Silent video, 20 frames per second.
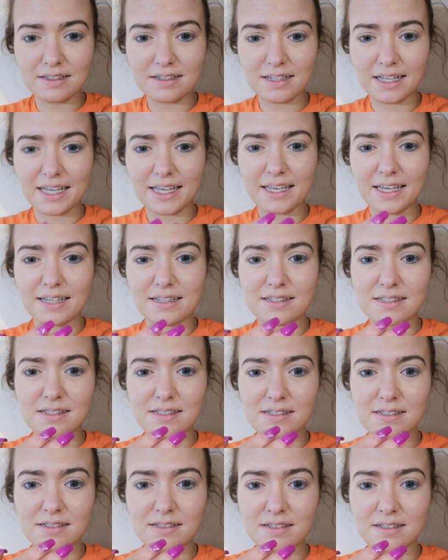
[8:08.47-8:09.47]
like
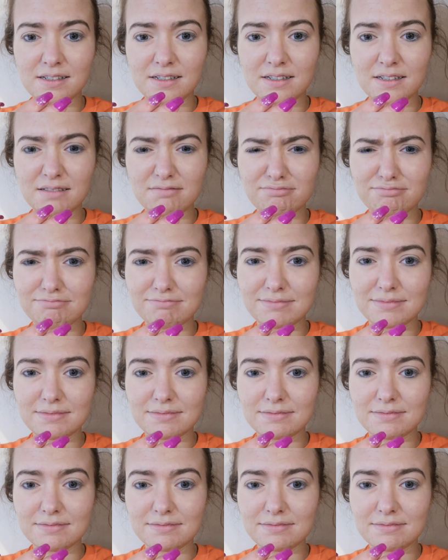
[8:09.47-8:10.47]
it's
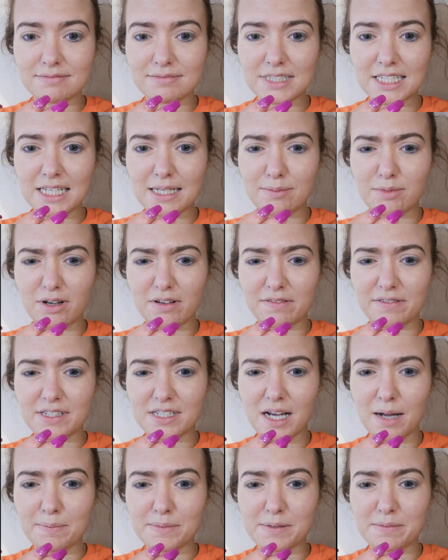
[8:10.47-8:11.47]
came off the
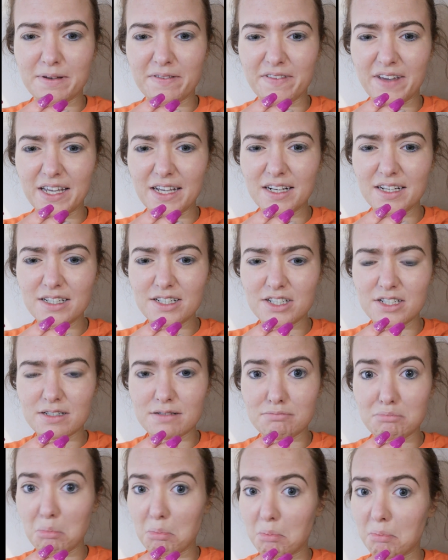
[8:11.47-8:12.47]
tops of my fingers.